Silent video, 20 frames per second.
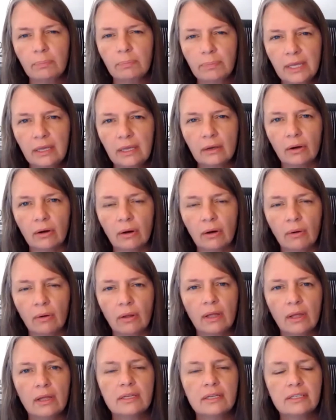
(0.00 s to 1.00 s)

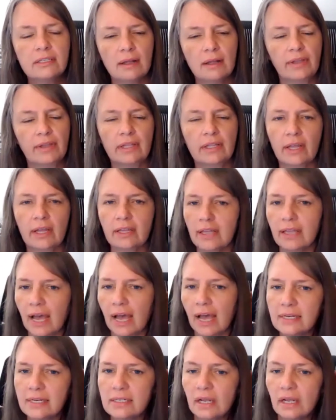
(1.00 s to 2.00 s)
appeal something like
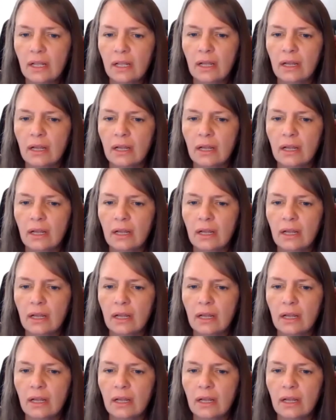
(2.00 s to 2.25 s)
that.